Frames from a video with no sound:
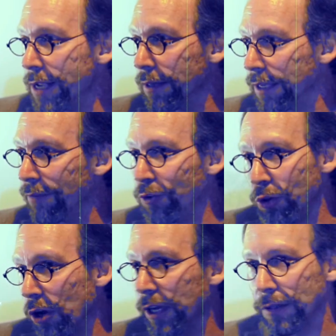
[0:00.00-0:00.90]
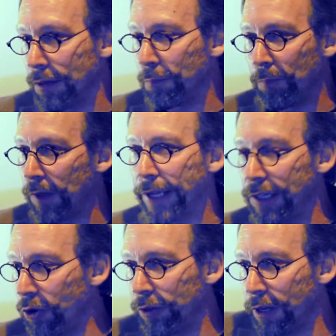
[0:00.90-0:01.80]
likely. If you look at the
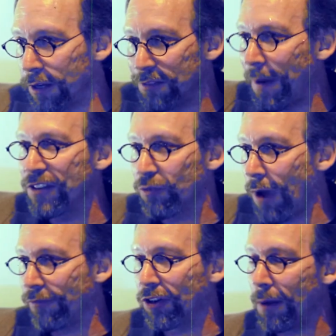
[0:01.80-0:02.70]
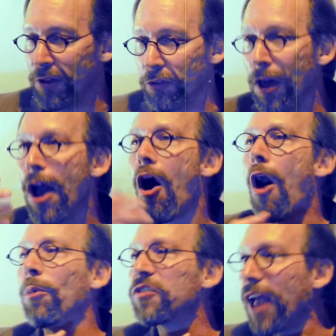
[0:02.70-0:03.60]
likelihood that a spacecraft come to Earth,
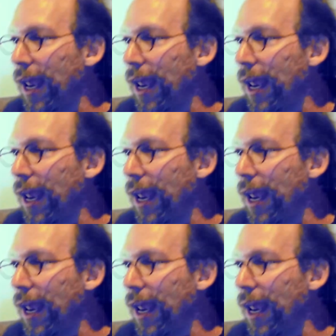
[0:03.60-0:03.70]
almost